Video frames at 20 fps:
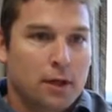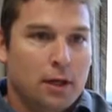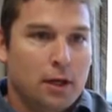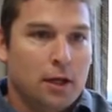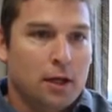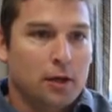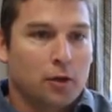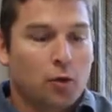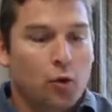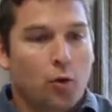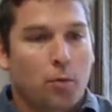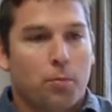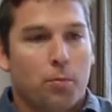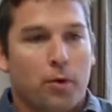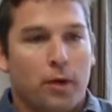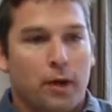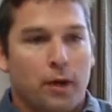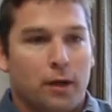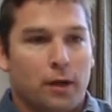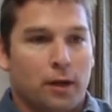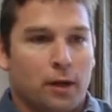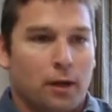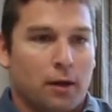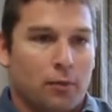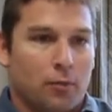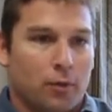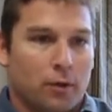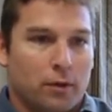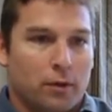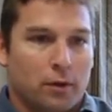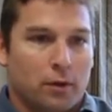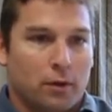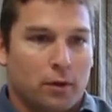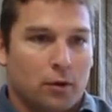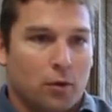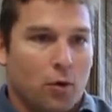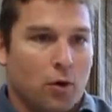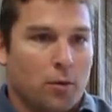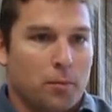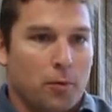and incorporating in it with uh,
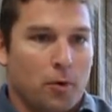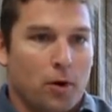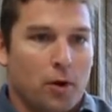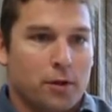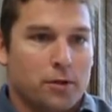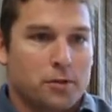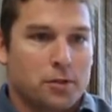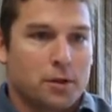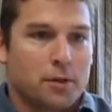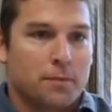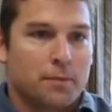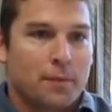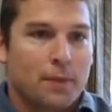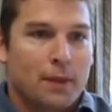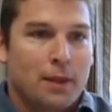quantum neurology